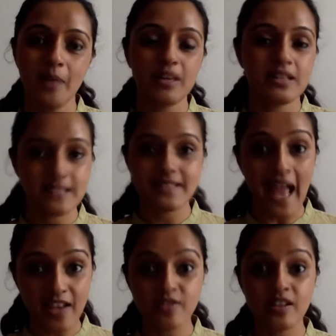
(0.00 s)
but this is
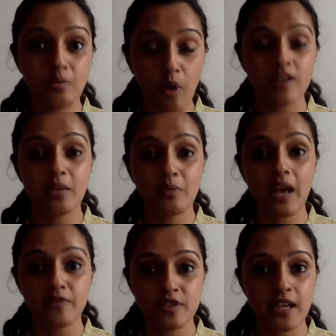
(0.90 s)
actually what they will
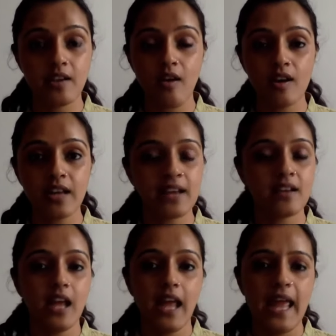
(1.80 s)
have to take on,
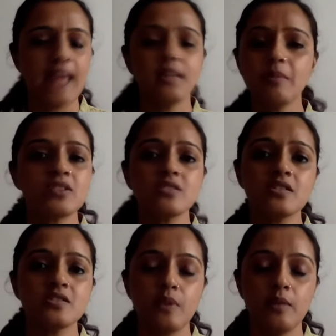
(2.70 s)
and any
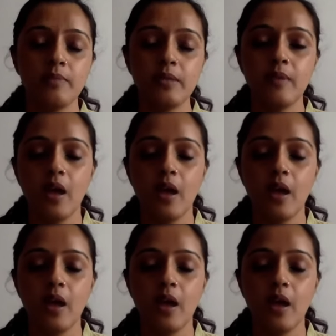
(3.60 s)
measures will be